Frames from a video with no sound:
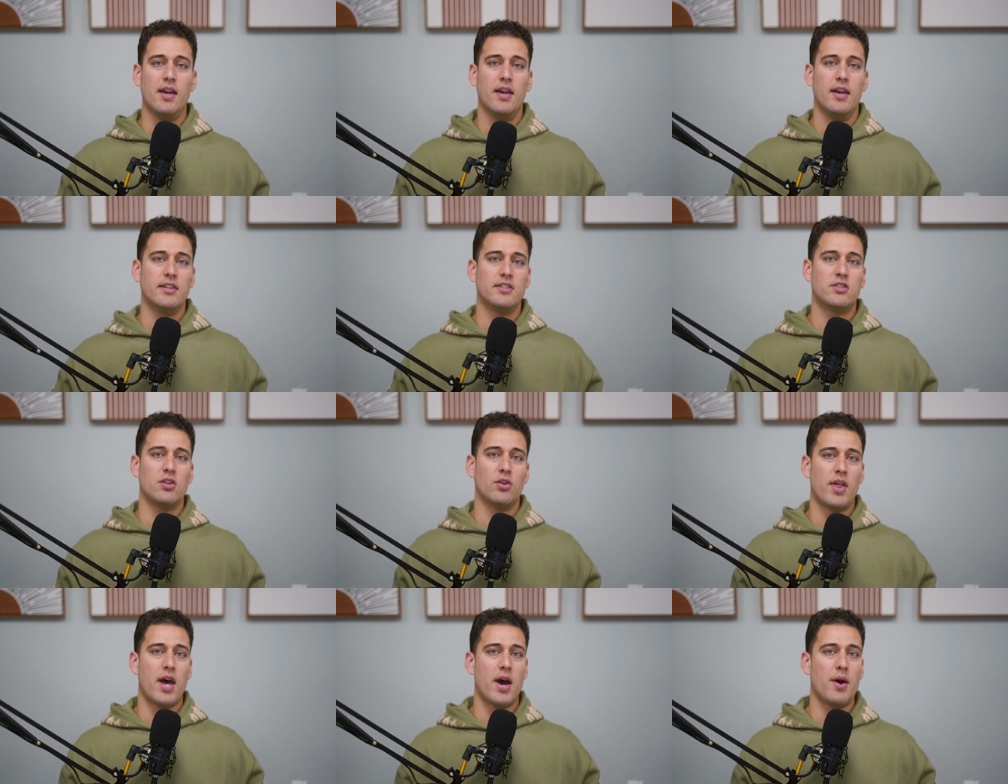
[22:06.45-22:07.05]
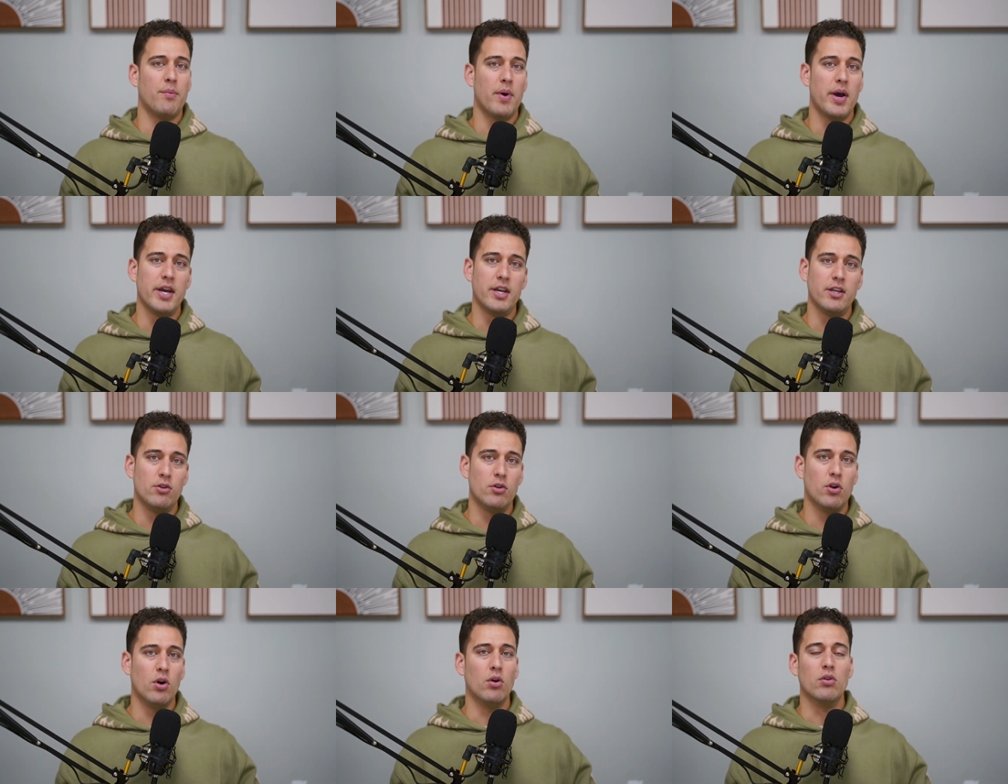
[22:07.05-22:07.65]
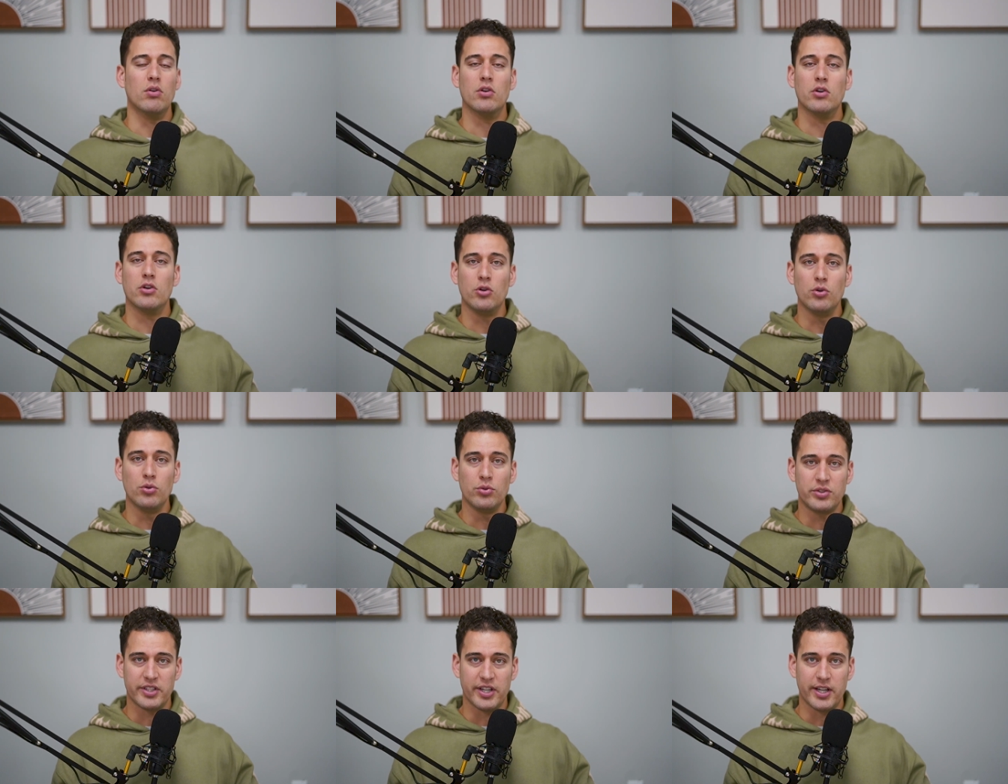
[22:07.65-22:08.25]
so that way you don't
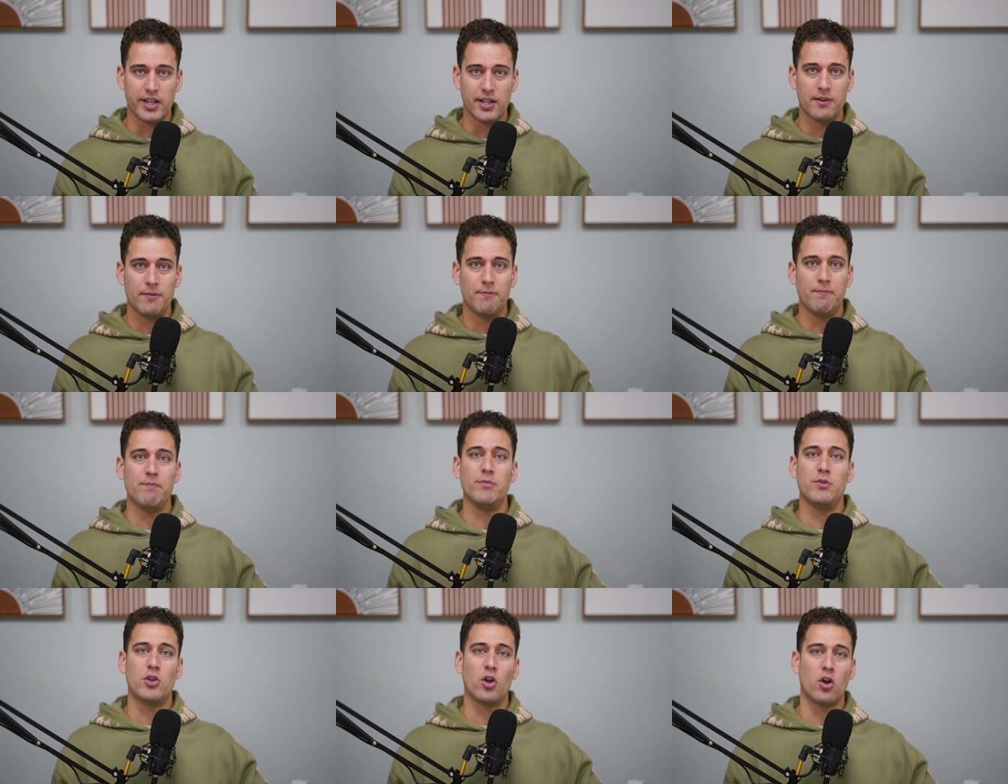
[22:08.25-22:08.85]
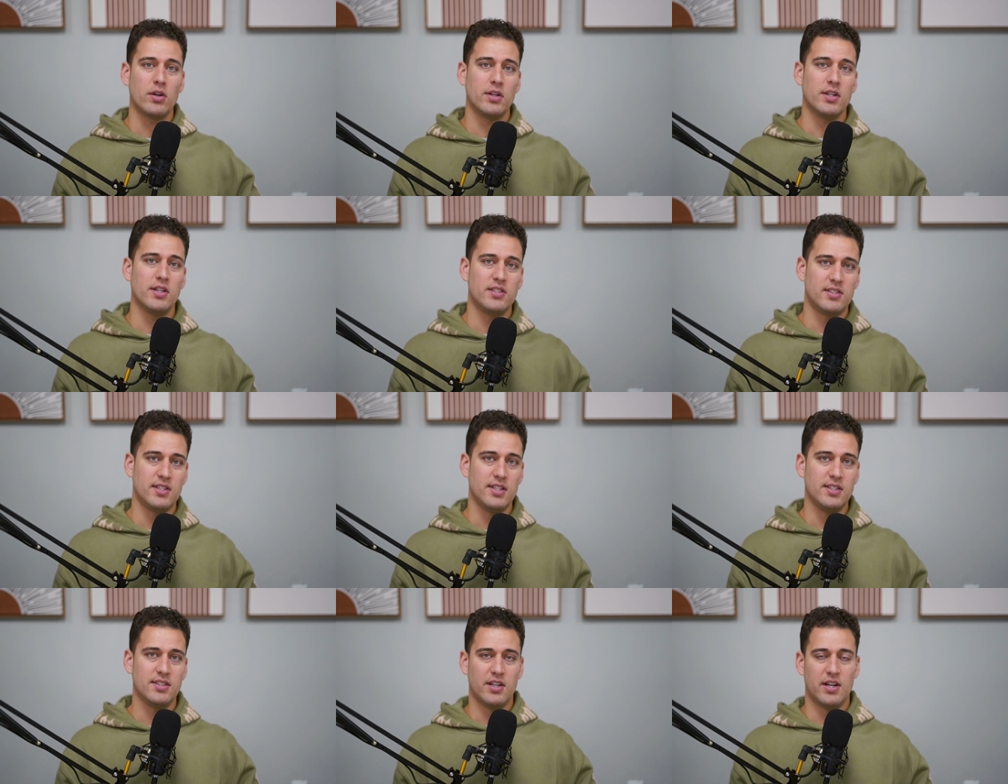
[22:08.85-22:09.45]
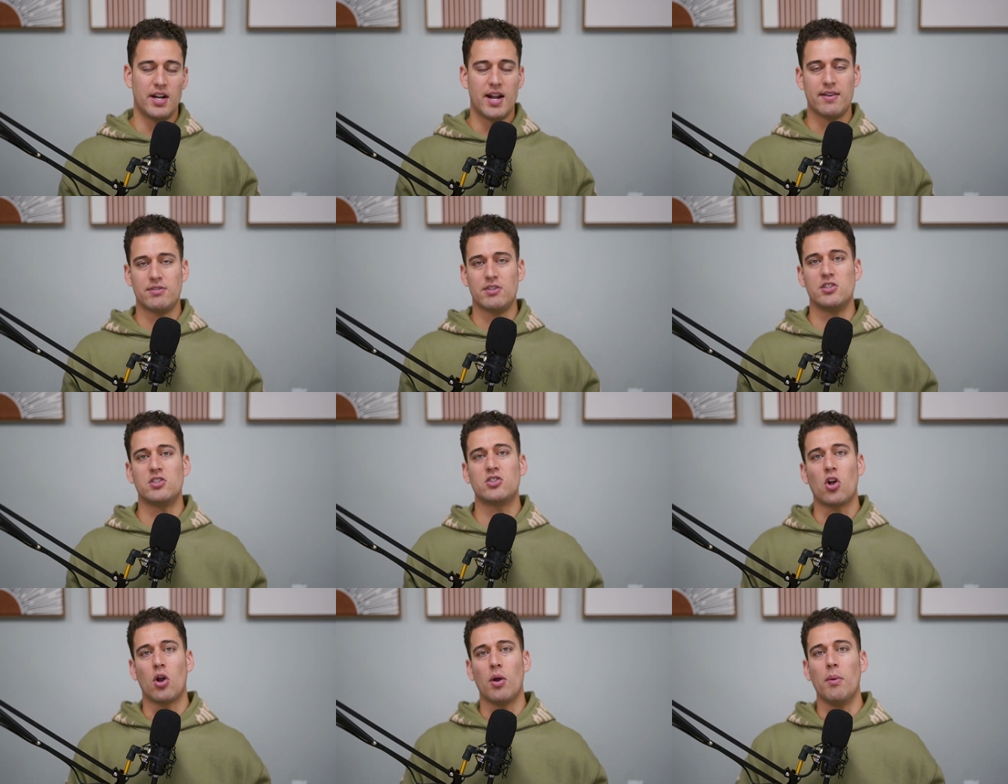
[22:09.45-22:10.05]
lose it during the season and have to
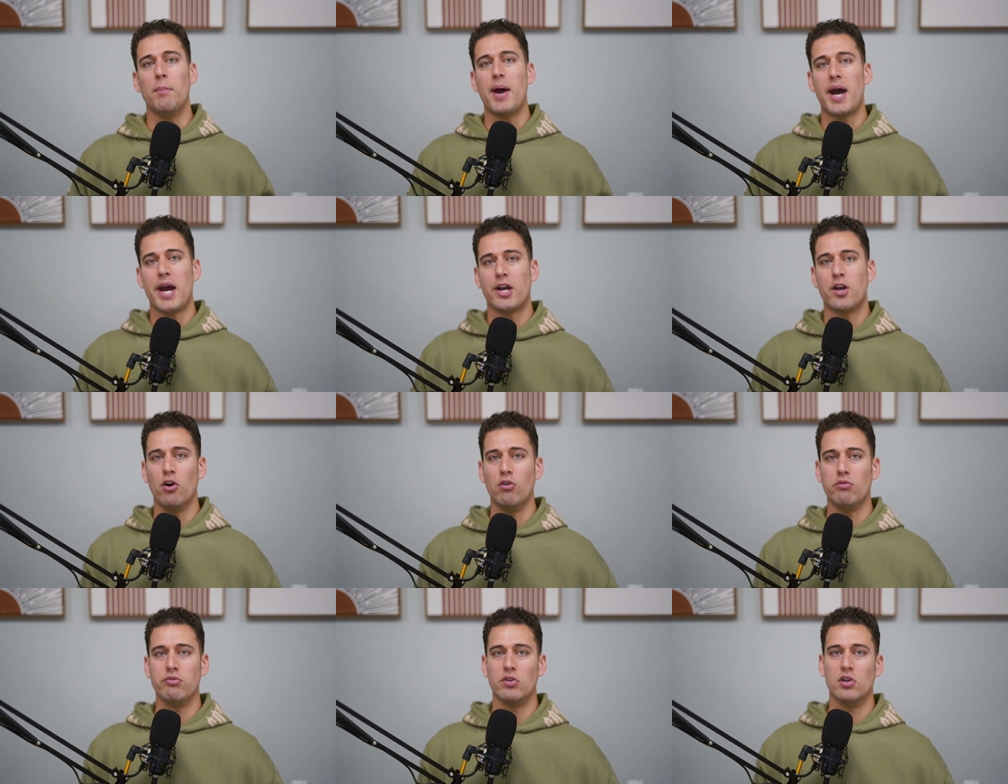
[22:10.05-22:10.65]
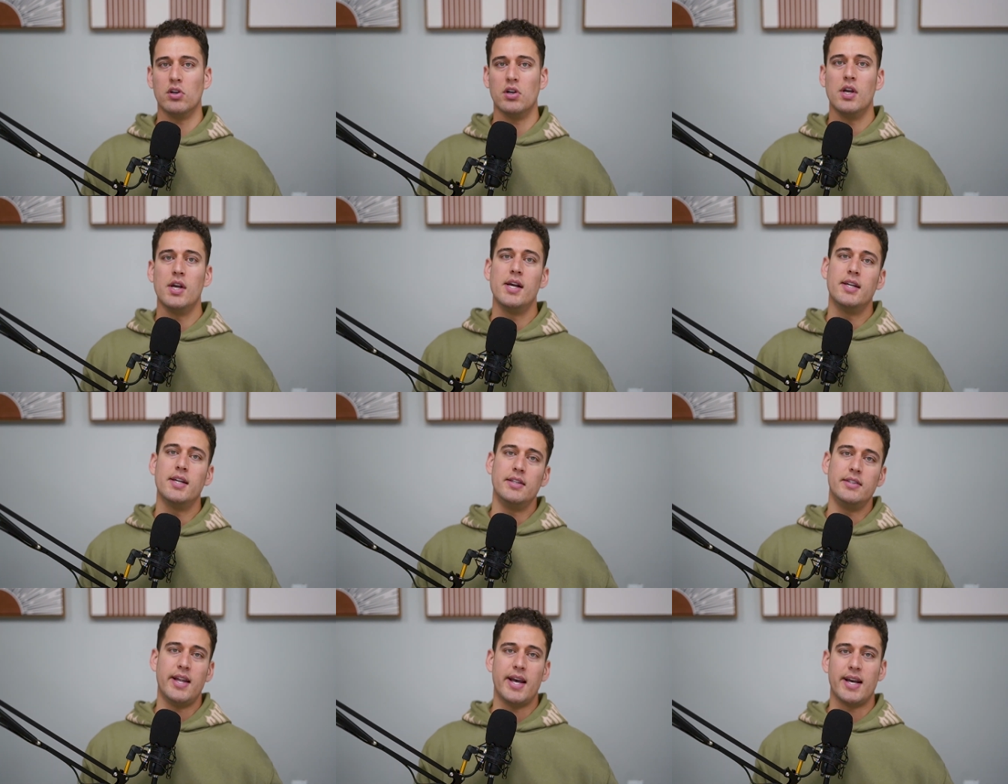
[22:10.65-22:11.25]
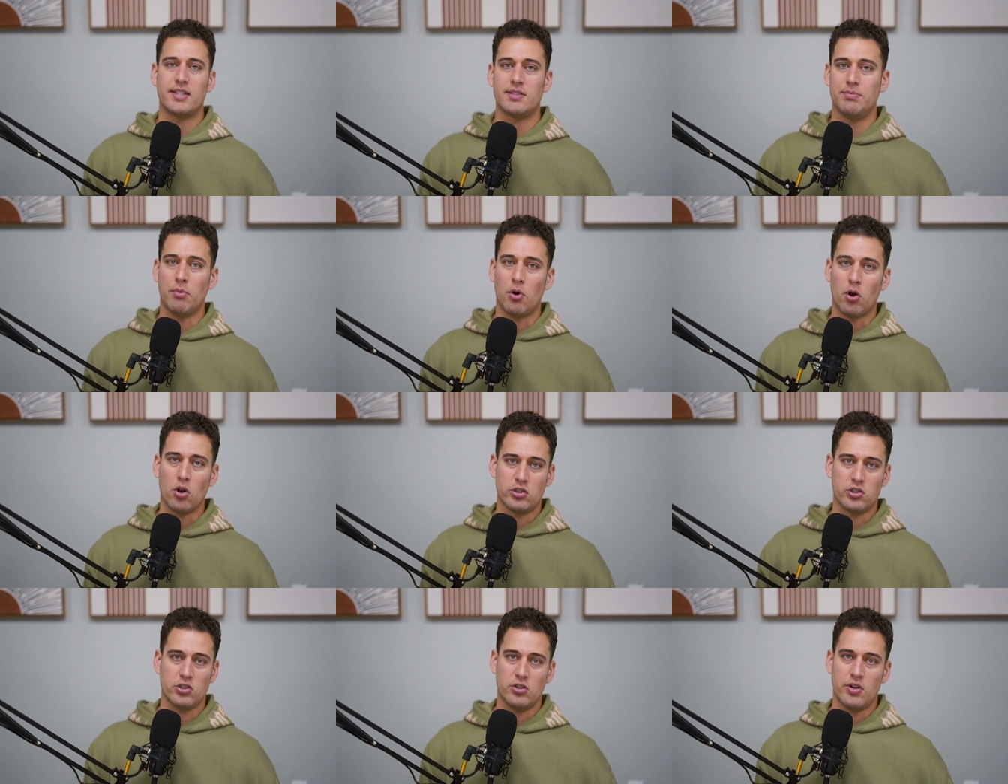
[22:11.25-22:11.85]
start back over next
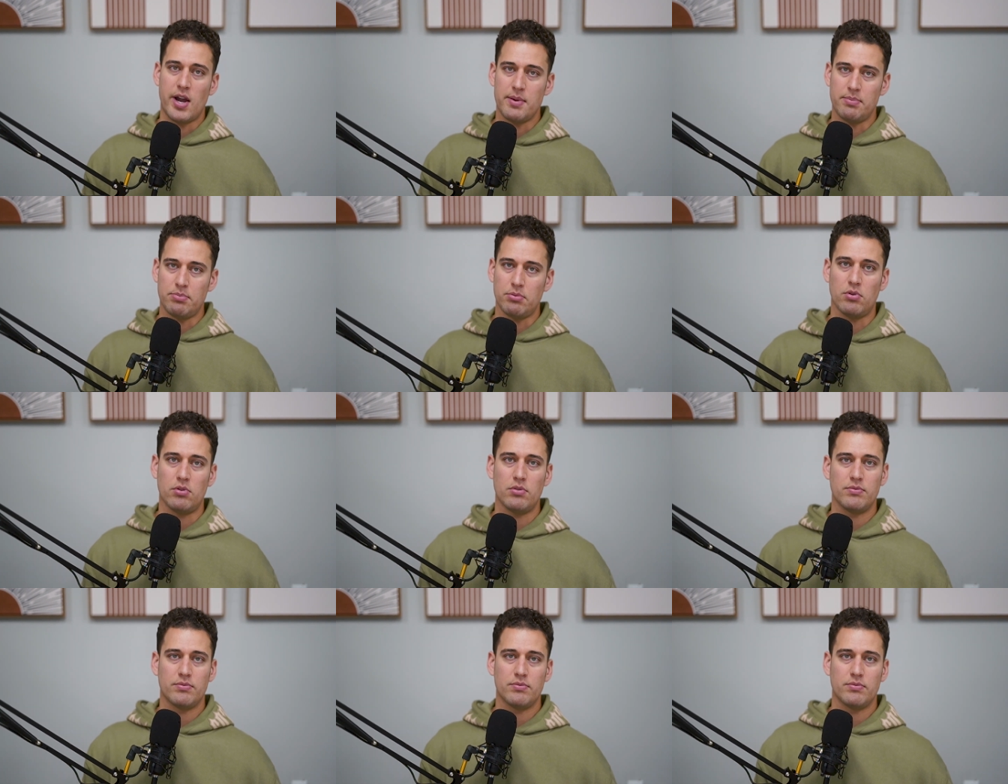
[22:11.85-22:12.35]
March or April.